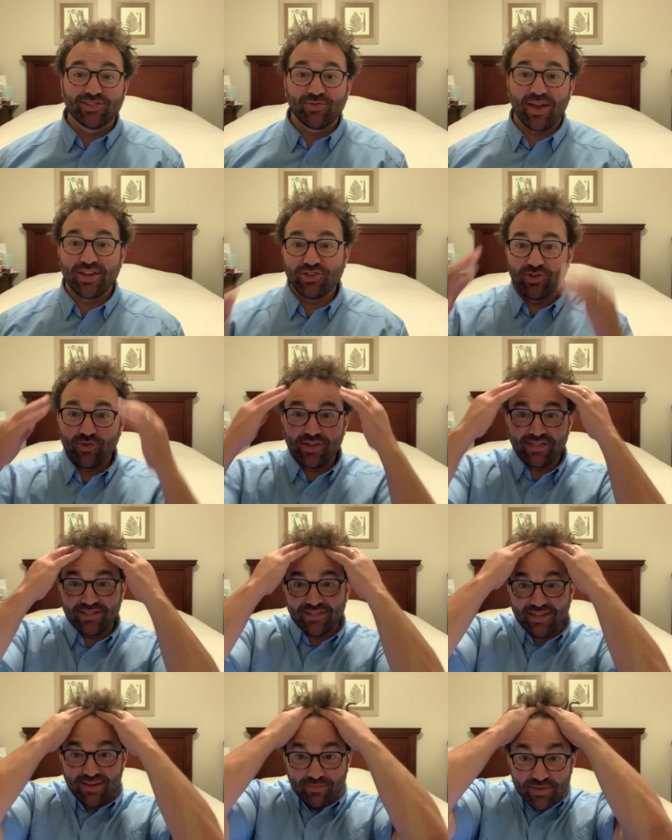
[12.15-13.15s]
So as you can
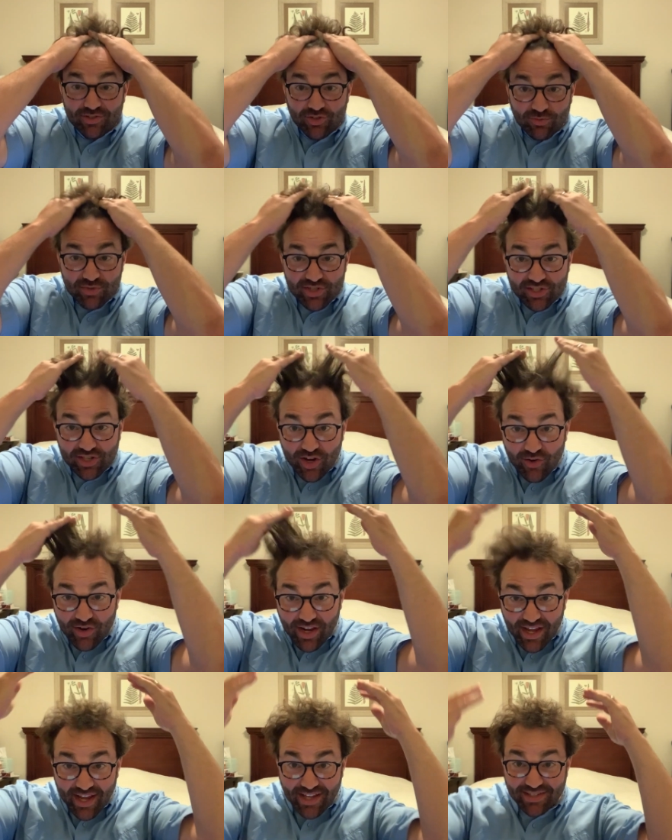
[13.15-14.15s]
see, Mr.
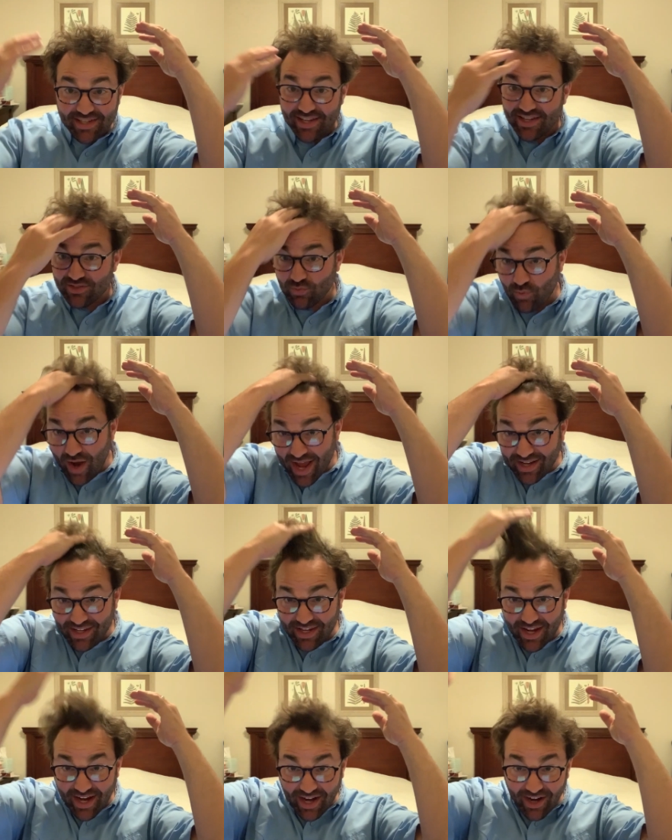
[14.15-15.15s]
Moscona has his
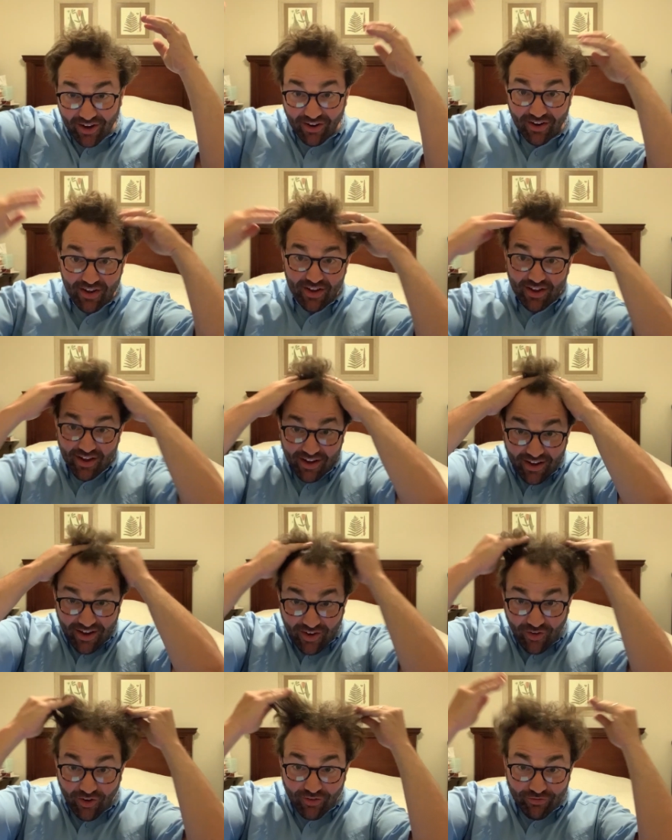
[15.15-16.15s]
wacky hair
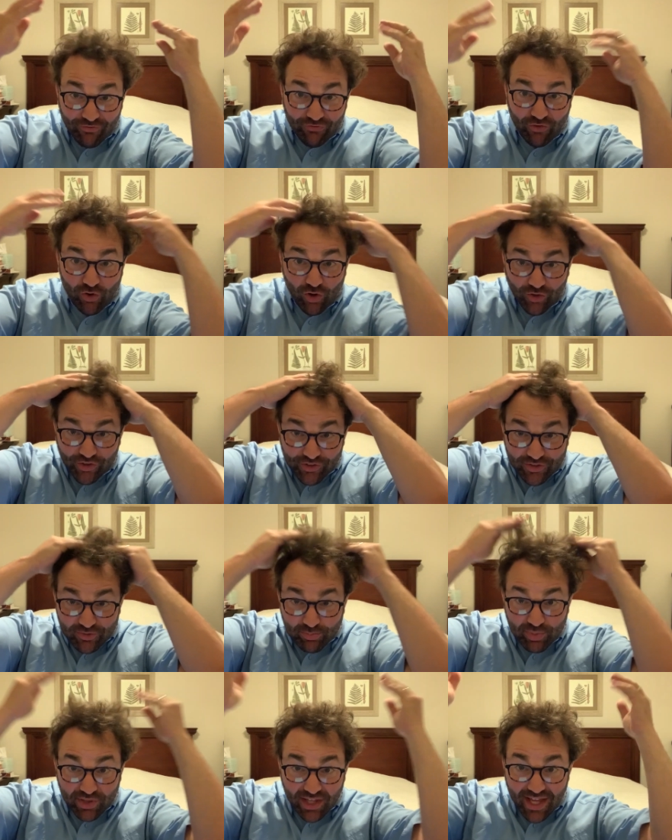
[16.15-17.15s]
uh, on full
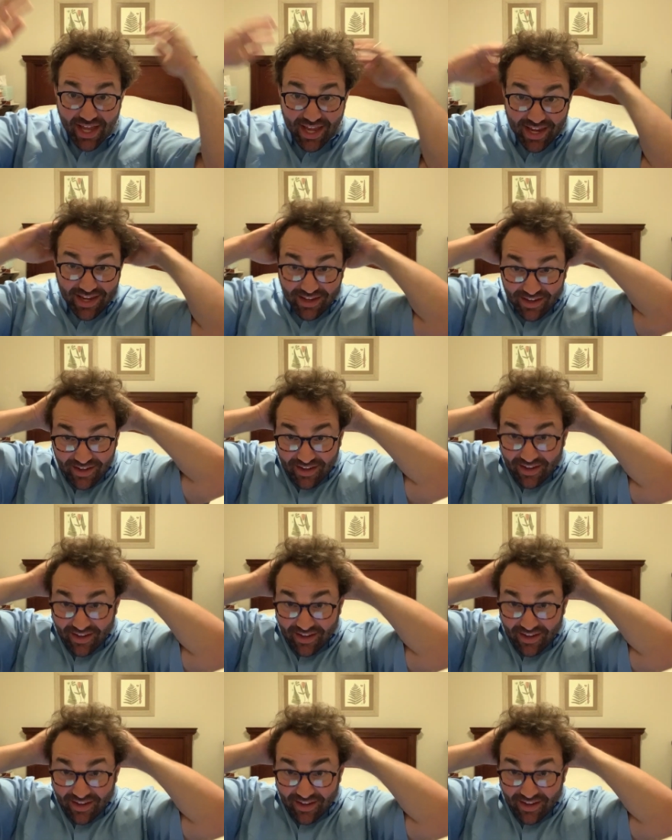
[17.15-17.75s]
display.